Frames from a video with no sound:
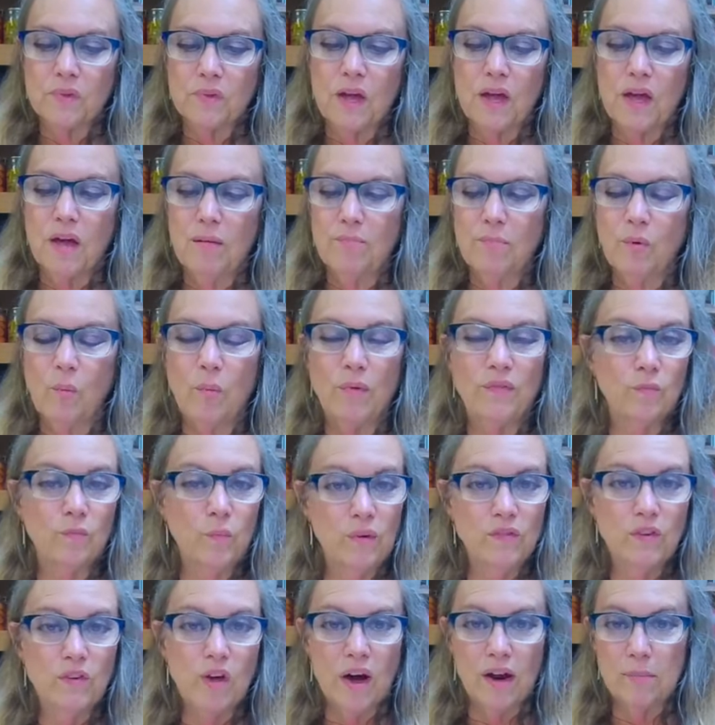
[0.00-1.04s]
Um, but we,
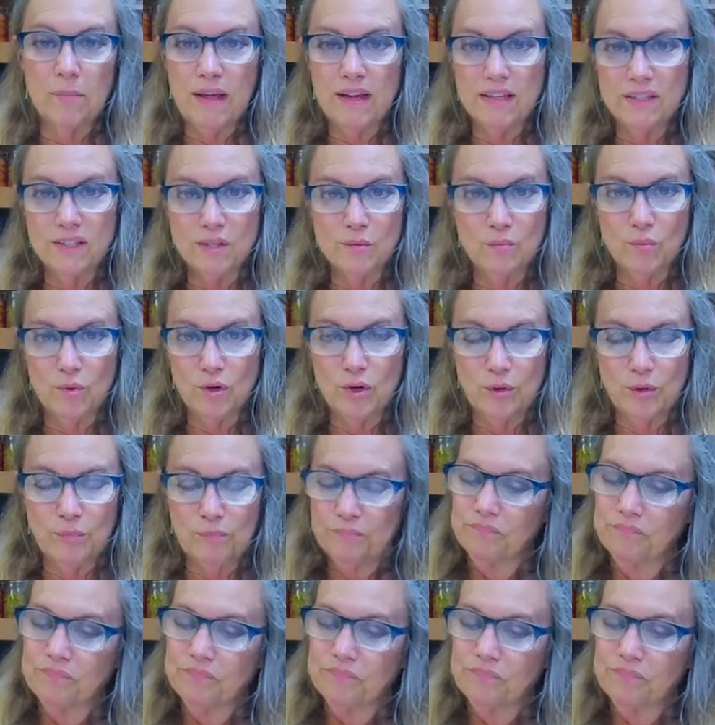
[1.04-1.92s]
we've got to make some room.